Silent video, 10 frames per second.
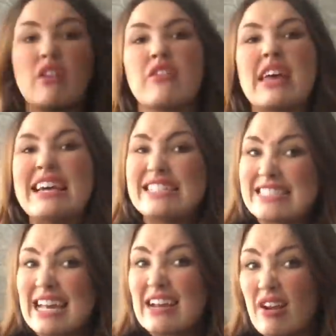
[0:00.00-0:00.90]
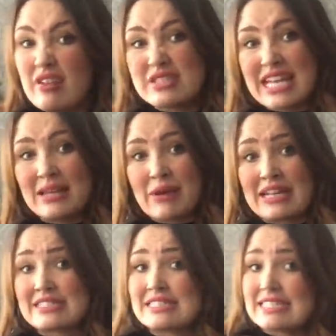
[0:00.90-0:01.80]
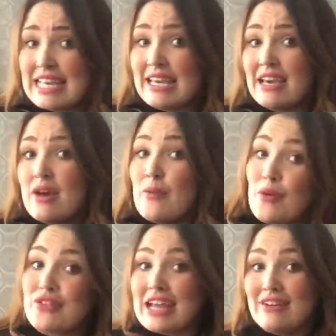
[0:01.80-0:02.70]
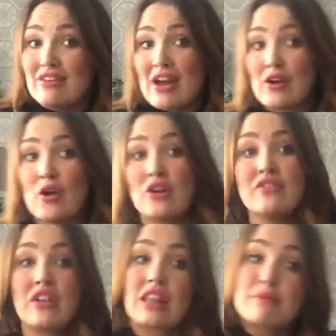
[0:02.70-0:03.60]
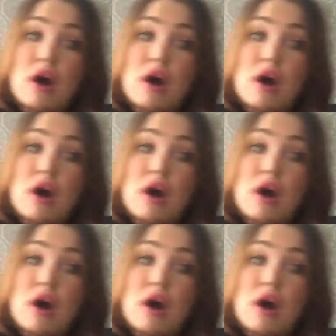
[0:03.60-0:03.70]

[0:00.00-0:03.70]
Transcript: of day clothes anyway, to see what they look like on for like the